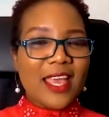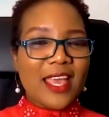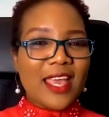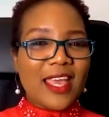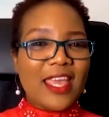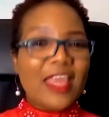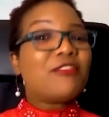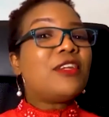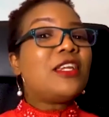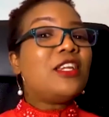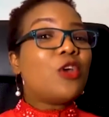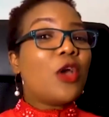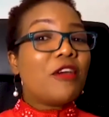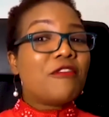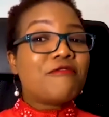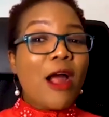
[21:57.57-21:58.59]
Even in
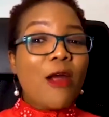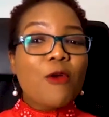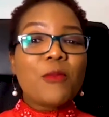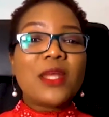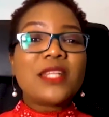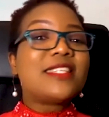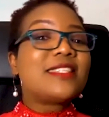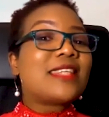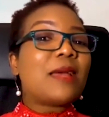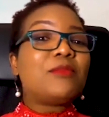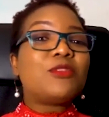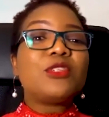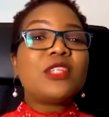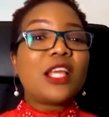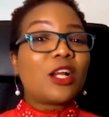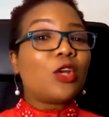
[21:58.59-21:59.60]
your environment, it's time to
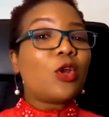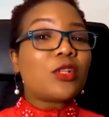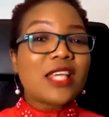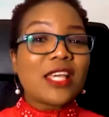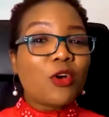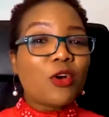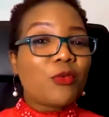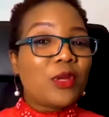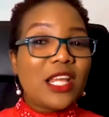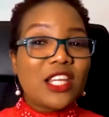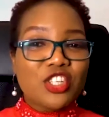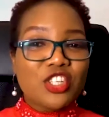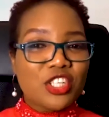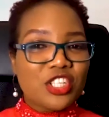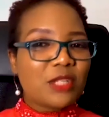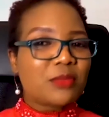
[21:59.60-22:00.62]
declutter your
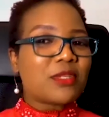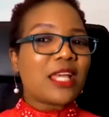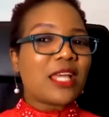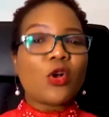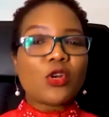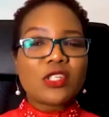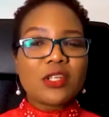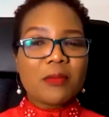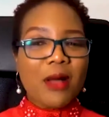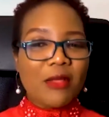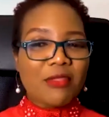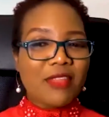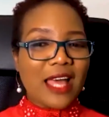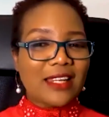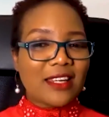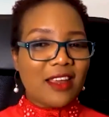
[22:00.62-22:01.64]
relationships. I talked about
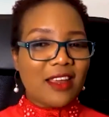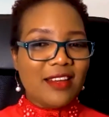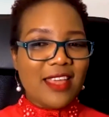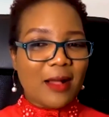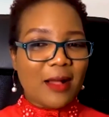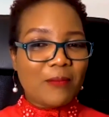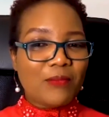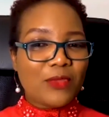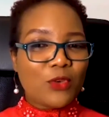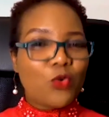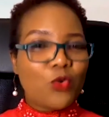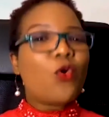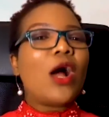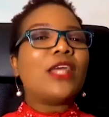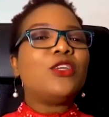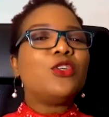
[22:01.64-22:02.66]
that earlier. Who
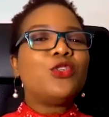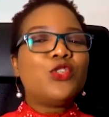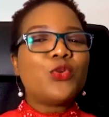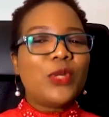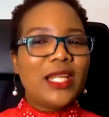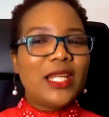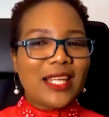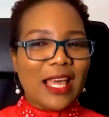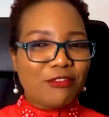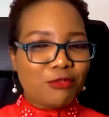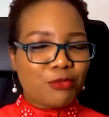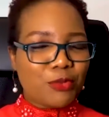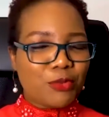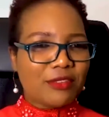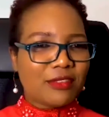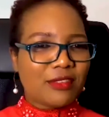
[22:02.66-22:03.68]
are you doing life
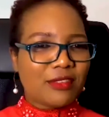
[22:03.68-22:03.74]
with?